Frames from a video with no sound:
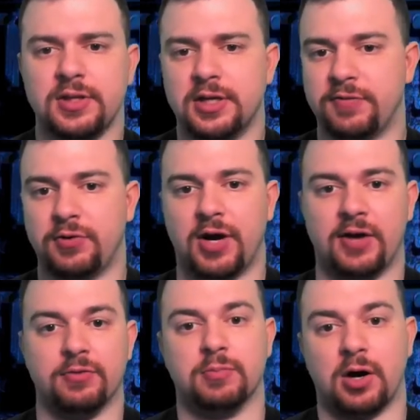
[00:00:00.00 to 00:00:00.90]
If you
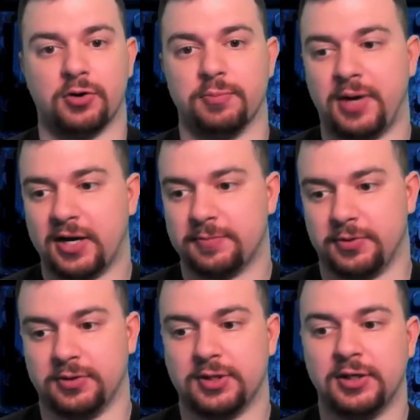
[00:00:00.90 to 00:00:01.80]
have a modern
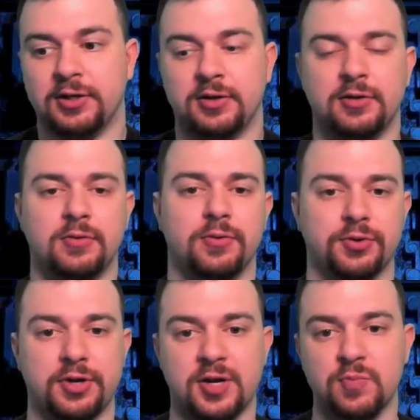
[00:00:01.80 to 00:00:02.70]
MacBook
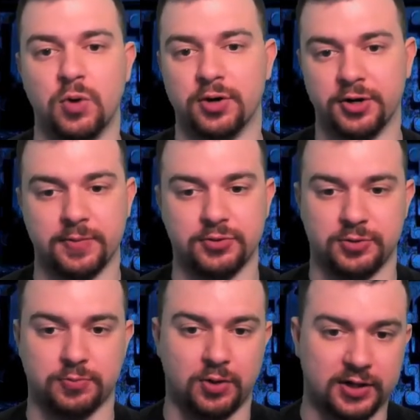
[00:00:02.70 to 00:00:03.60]
an M1 or
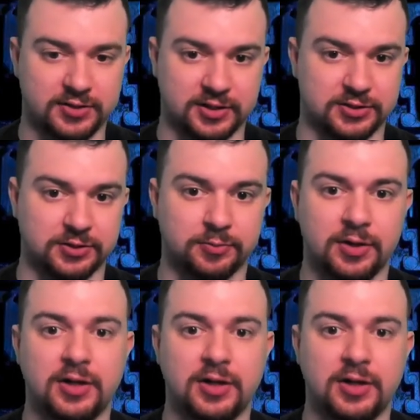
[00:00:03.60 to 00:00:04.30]
M2 processor,